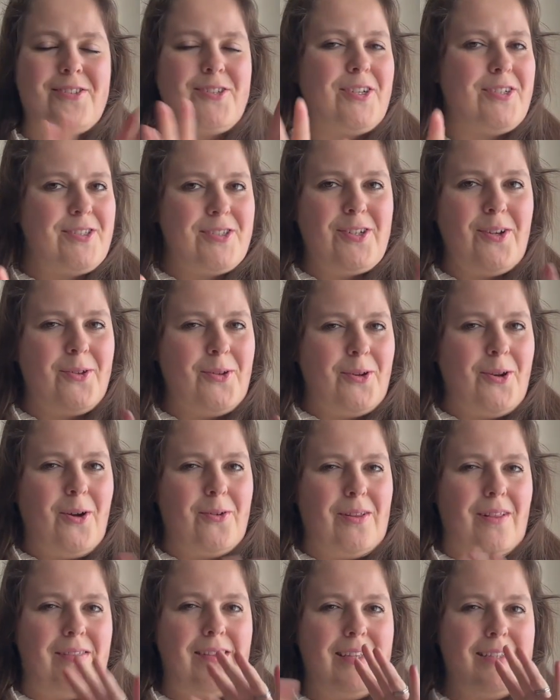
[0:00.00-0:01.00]
just so you
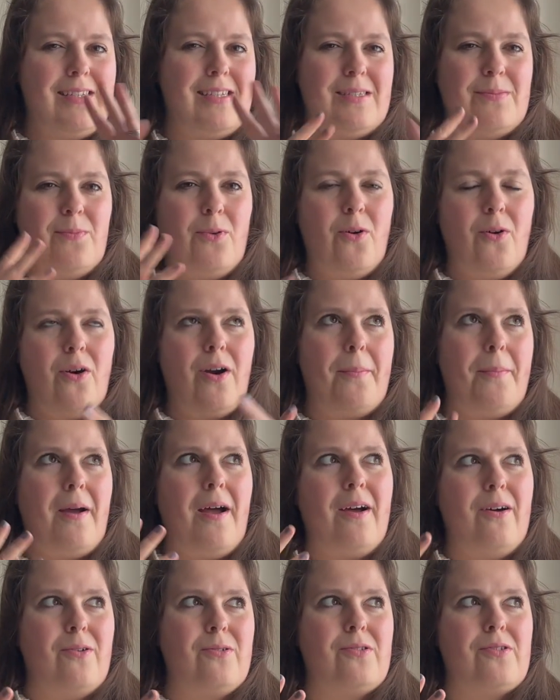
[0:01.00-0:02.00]
know that this is more
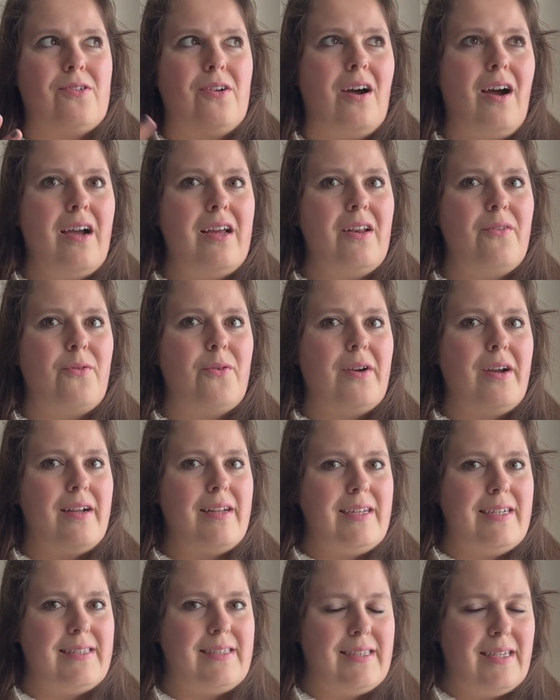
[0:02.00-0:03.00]
about kind of
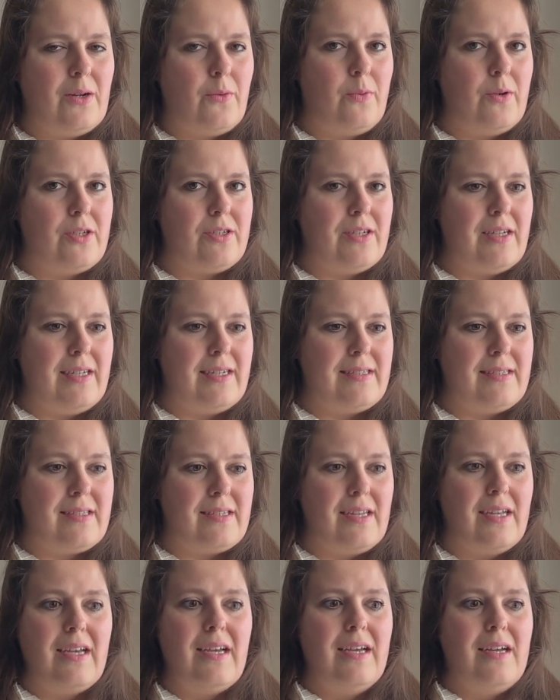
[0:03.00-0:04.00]
realistic wishlist,